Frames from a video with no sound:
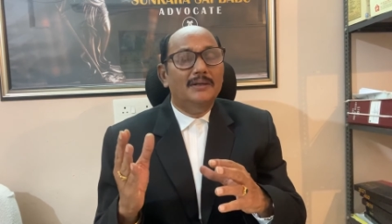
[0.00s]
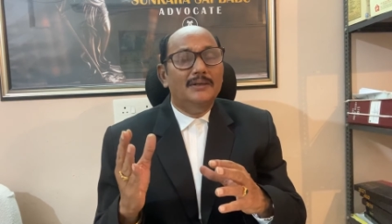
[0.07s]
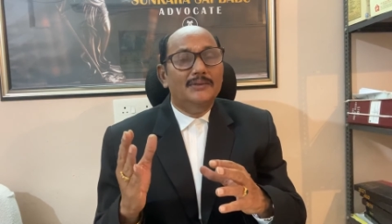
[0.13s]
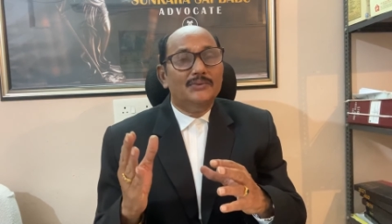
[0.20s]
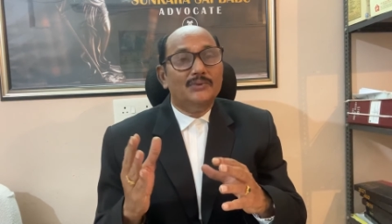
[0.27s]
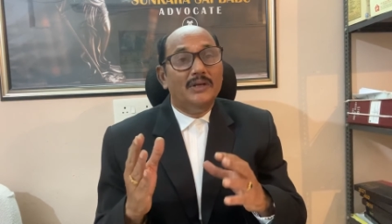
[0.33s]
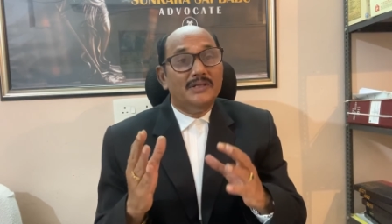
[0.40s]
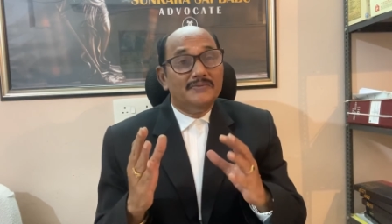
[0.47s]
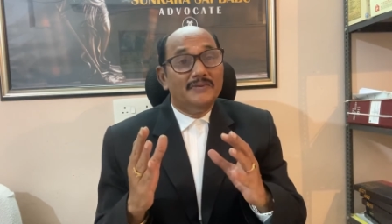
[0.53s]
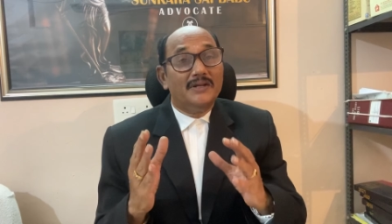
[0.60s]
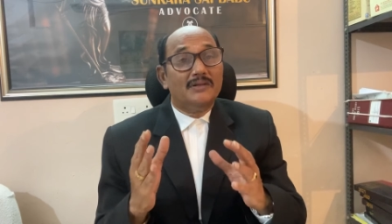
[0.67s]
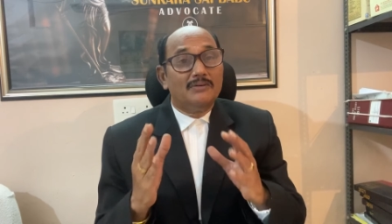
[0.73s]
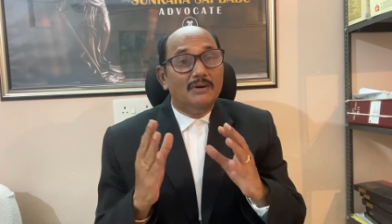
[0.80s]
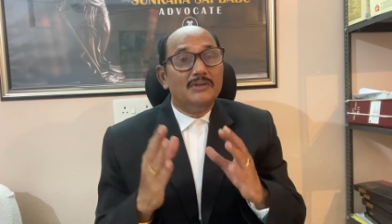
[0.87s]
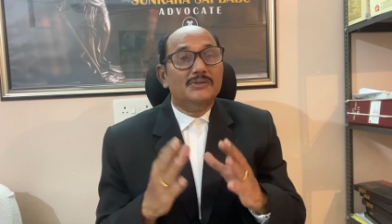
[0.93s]
So as per
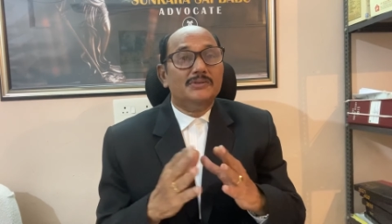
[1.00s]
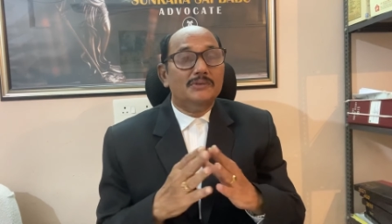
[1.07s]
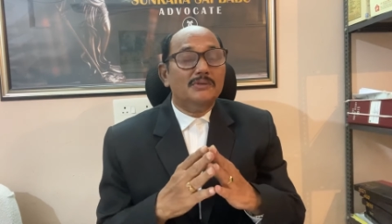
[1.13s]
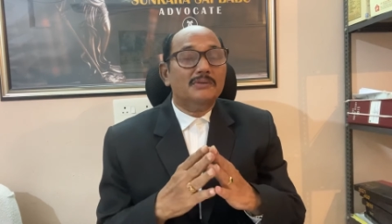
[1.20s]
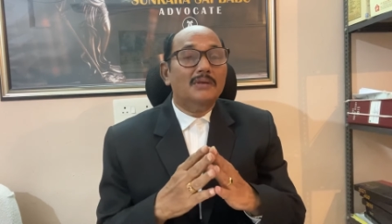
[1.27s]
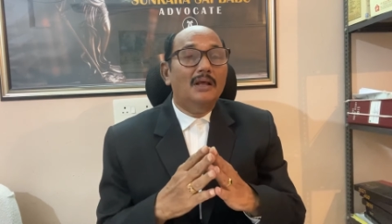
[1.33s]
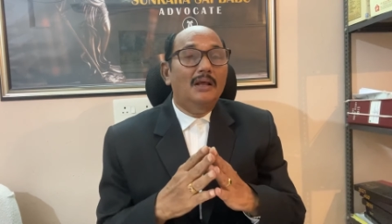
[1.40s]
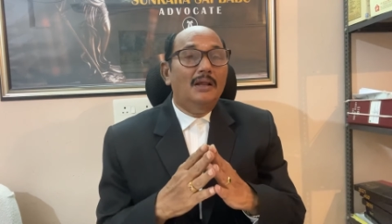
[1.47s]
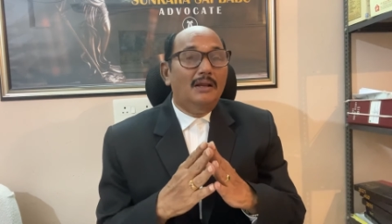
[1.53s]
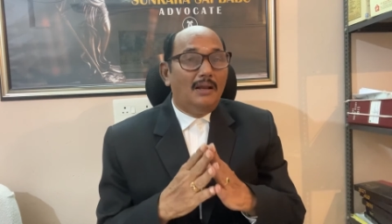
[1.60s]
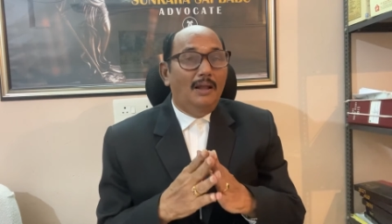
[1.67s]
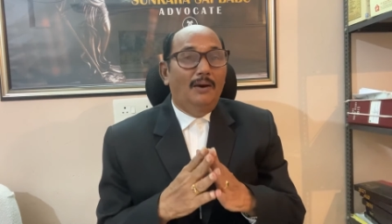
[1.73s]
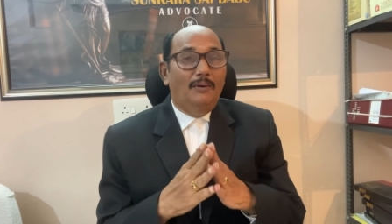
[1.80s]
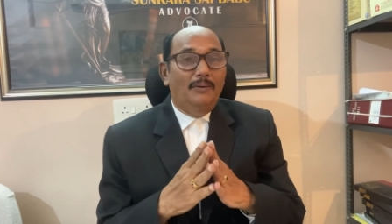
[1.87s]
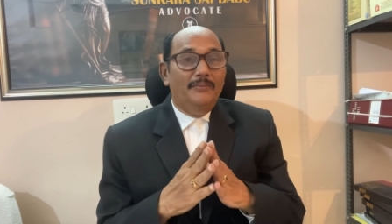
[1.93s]
the constitution.
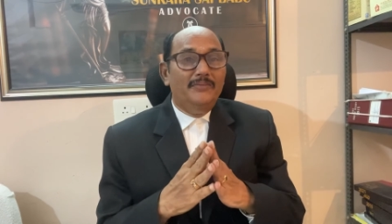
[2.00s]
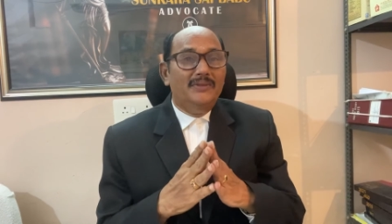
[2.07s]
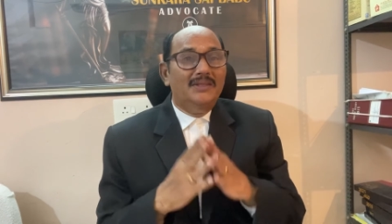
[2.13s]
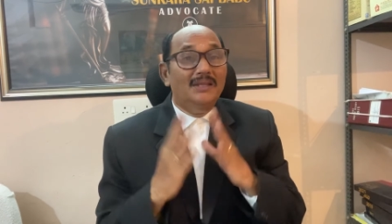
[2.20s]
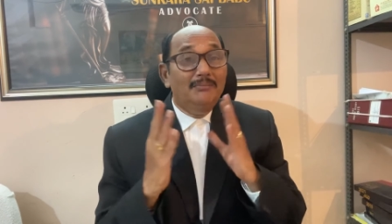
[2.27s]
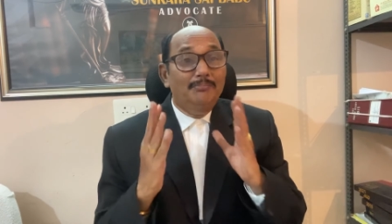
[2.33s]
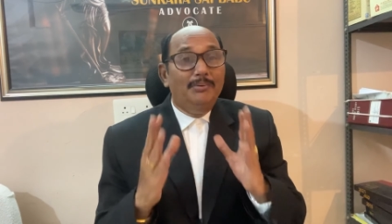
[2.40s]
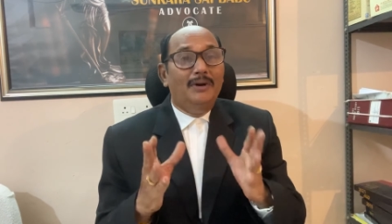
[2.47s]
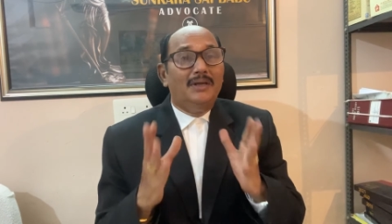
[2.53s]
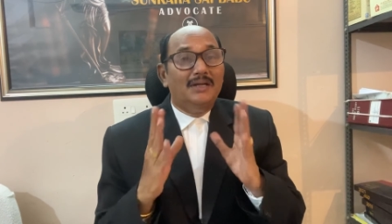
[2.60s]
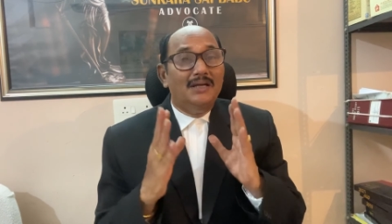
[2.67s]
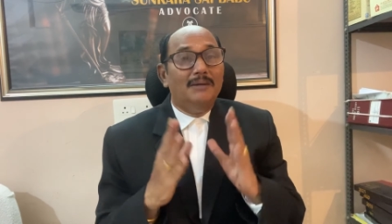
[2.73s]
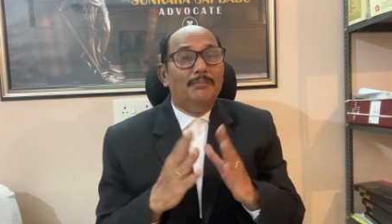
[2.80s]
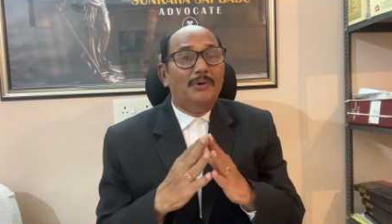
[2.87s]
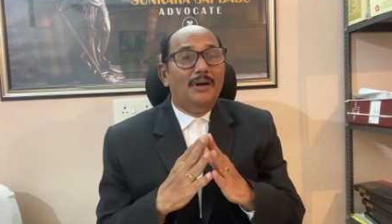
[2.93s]
Now the
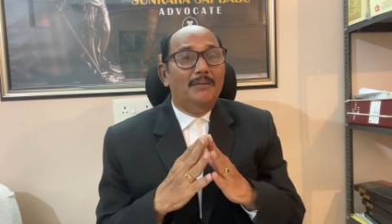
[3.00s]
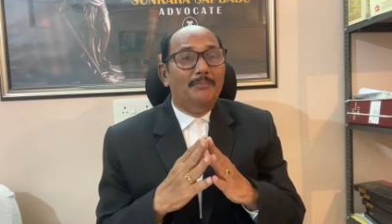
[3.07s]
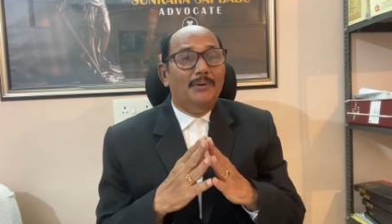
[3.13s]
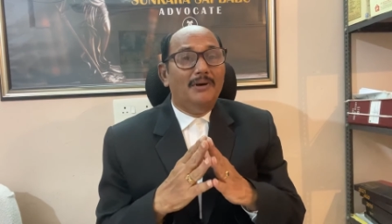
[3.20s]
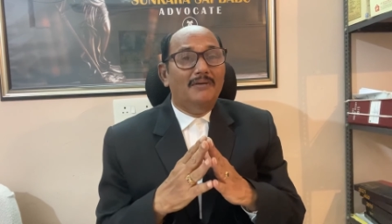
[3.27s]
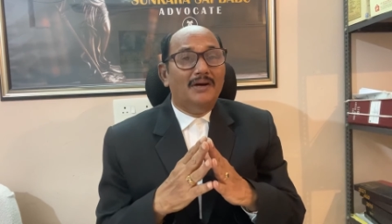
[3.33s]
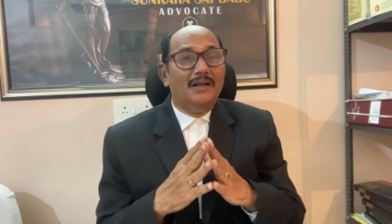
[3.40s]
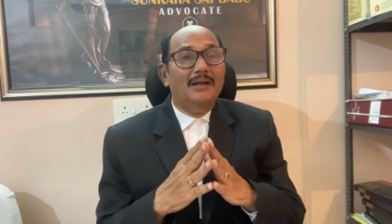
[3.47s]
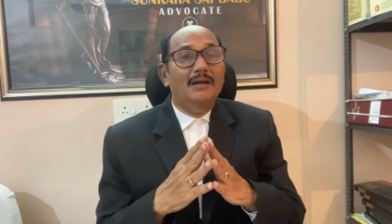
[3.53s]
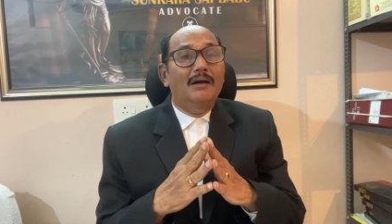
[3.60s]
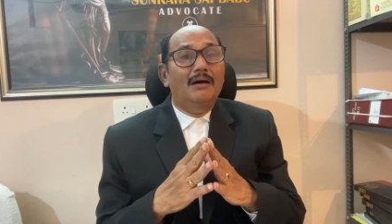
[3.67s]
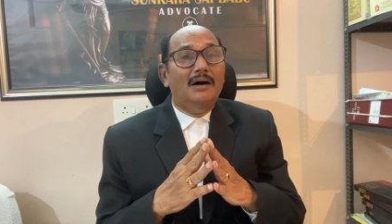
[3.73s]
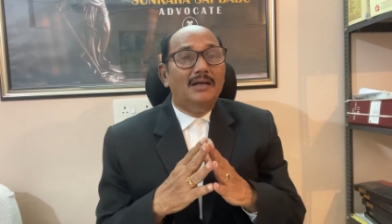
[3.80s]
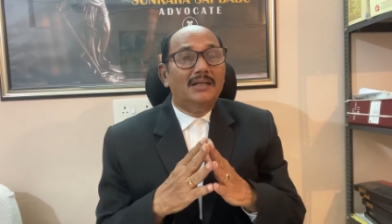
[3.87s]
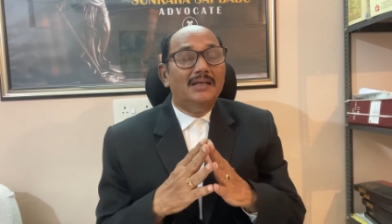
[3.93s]
important power
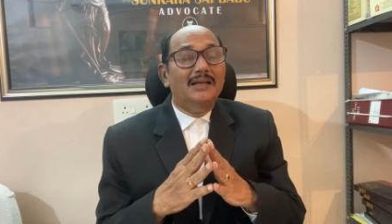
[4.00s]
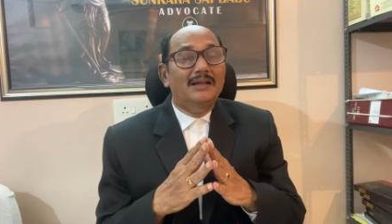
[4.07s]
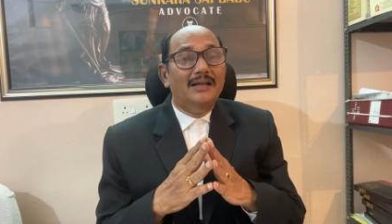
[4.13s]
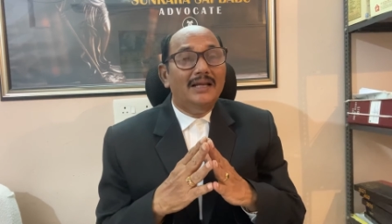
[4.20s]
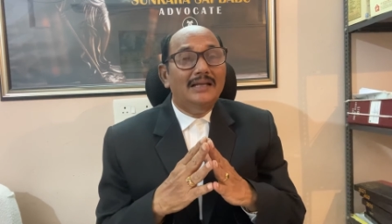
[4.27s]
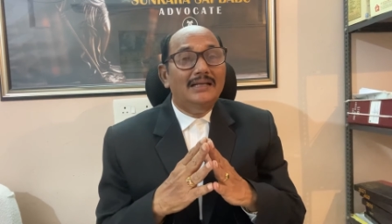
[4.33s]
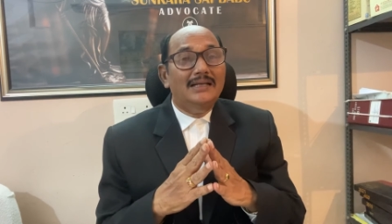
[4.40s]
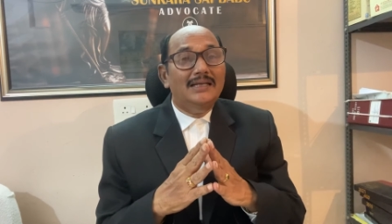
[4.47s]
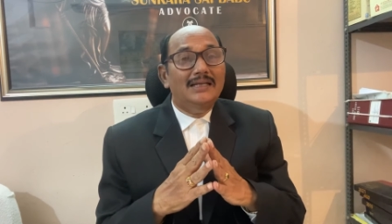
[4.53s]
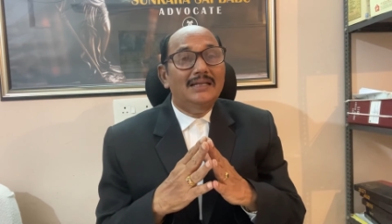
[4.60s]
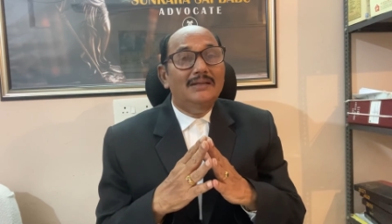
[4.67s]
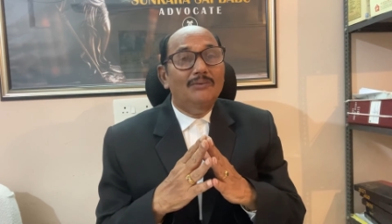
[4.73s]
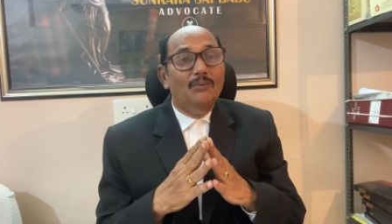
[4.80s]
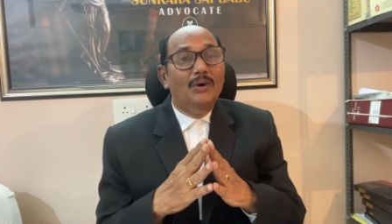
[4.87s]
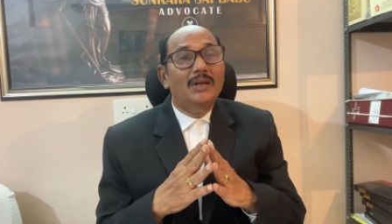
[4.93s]
Article
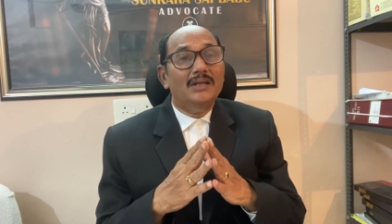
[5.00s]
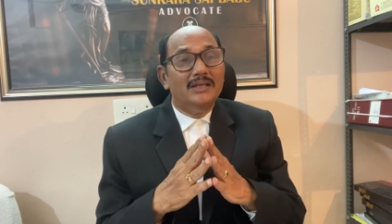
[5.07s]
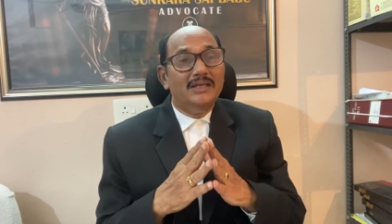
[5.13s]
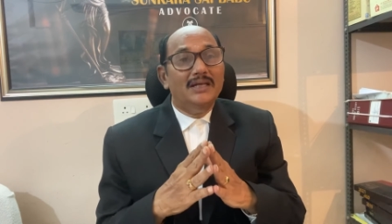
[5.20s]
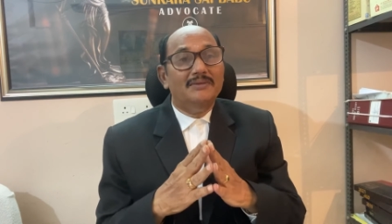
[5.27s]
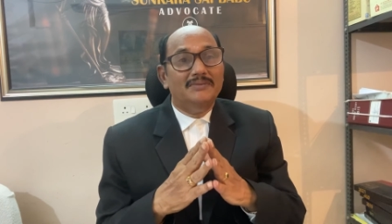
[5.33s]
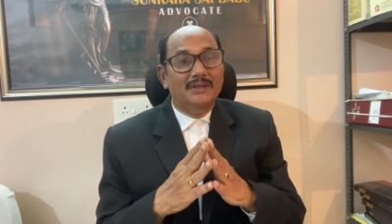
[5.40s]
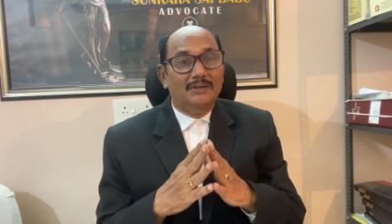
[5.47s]
19, 1A of the